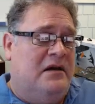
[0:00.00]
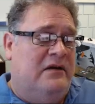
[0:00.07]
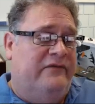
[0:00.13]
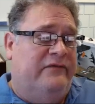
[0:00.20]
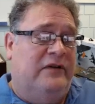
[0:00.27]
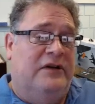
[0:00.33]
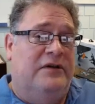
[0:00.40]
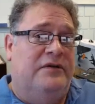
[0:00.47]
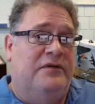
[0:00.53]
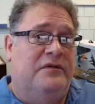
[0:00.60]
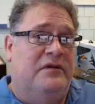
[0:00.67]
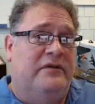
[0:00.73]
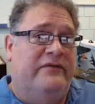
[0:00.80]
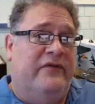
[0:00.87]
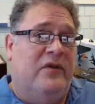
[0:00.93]

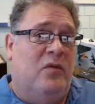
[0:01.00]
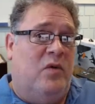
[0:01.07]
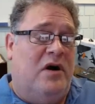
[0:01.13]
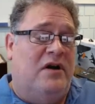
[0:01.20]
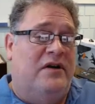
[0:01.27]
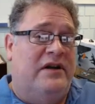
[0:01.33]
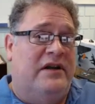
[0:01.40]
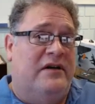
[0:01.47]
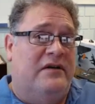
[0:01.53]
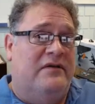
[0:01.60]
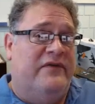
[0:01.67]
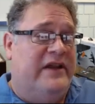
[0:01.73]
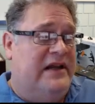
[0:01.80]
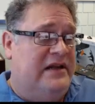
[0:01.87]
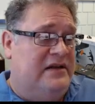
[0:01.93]
flue for the water heater
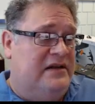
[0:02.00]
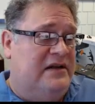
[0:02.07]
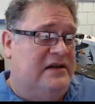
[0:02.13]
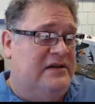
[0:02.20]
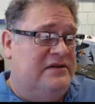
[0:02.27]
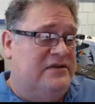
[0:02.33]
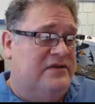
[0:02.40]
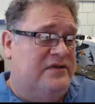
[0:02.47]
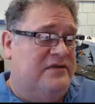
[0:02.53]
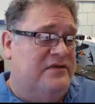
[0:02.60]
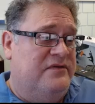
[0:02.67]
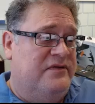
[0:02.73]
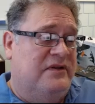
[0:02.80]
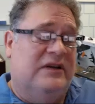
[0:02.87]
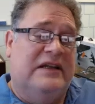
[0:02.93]
than it does
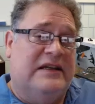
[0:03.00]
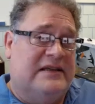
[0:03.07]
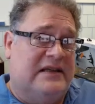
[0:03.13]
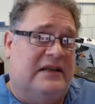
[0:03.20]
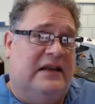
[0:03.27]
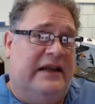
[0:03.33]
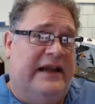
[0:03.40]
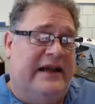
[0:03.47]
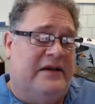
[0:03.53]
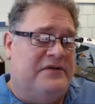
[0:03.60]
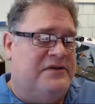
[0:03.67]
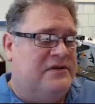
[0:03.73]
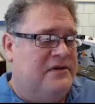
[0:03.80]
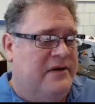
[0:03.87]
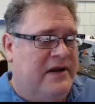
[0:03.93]
through the leaks in the
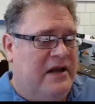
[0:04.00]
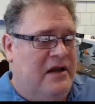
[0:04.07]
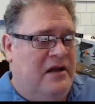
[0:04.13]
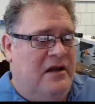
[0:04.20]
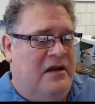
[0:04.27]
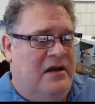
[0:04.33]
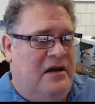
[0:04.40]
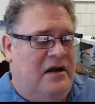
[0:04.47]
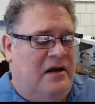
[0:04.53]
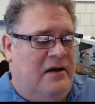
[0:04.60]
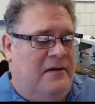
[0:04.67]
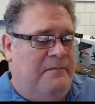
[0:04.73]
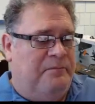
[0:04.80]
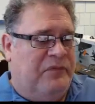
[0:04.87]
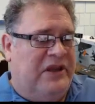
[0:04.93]
house.
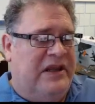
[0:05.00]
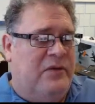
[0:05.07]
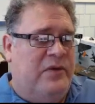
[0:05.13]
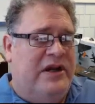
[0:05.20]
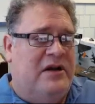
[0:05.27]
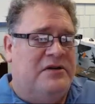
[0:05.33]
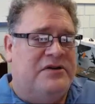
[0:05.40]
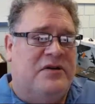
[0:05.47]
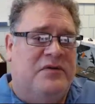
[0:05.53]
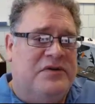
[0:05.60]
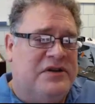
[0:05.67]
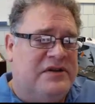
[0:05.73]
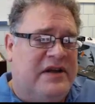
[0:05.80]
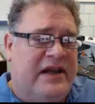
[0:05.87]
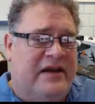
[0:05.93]
Then we also
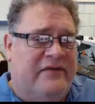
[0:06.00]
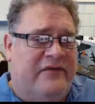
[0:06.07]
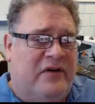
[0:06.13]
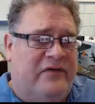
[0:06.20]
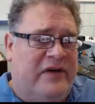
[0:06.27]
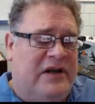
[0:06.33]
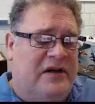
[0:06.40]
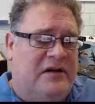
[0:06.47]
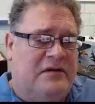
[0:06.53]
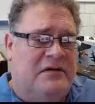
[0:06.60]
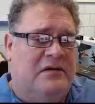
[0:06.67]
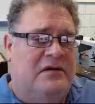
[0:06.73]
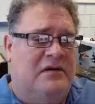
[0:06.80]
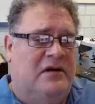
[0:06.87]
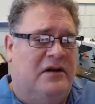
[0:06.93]
just have over here
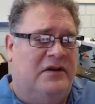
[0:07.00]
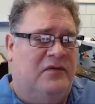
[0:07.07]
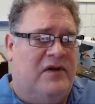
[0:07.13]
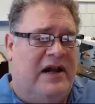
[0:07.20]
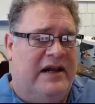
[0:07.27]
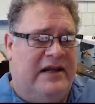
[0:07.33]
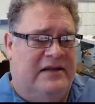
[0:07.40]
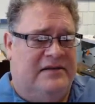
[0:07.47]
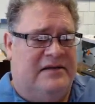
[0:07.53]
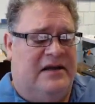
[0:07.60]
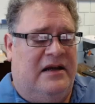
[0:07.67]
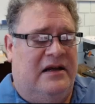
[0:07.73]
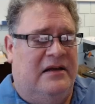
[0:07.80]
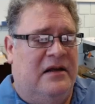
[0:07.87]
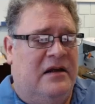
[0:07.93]
on the right hand
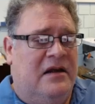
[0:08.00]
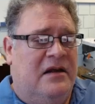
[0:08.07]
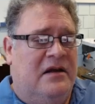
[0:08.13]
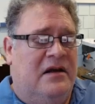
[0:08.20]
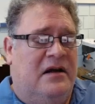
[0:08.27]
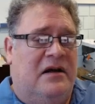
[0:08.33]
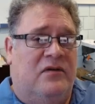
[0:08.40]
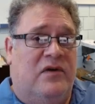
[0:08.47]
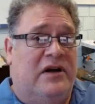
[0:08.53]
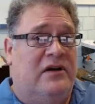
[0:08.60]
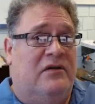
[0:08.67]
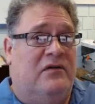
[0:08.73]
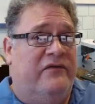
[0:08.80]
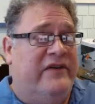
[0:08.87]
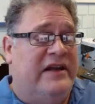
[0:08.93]
side
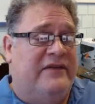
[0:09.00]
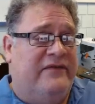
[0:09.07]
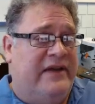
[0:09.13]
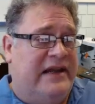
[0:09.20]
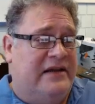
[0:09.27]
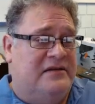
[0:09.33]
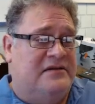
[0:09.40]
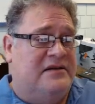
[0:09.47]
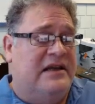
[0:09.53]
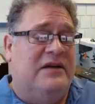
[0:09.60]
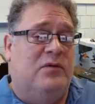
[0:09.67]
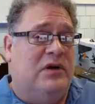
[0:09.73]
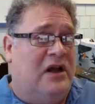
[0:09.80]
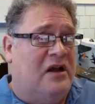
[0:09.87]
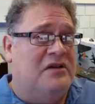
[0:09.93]
regular old vent fans. They
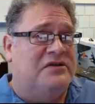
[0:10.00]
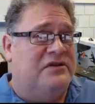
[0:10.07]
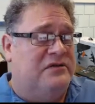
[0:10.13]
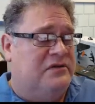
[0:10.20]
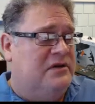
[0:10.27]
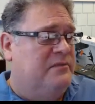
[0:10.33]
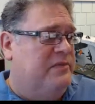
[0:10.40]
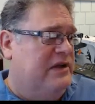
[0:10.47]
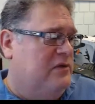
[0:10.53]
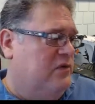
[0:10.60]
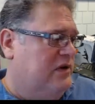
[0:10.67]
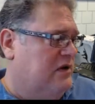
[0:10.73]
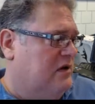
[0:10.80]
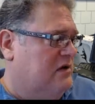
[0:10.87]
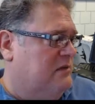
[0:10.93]
will also compete
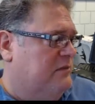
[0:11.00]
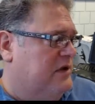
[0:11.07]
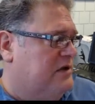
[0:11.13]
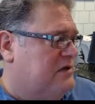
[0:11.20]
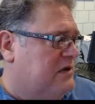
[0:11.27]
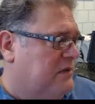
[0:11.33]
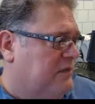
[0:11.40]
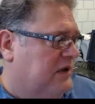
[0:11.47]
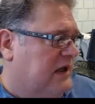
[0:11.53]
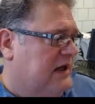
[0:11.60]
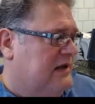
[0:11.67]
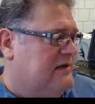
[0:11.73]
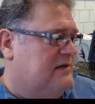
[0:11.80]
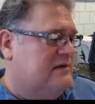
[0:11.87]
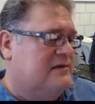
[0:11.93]
with our combustion
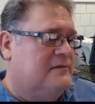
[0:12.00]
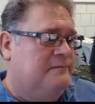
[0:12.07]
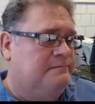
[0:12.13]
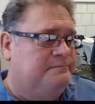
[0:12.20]
appliances.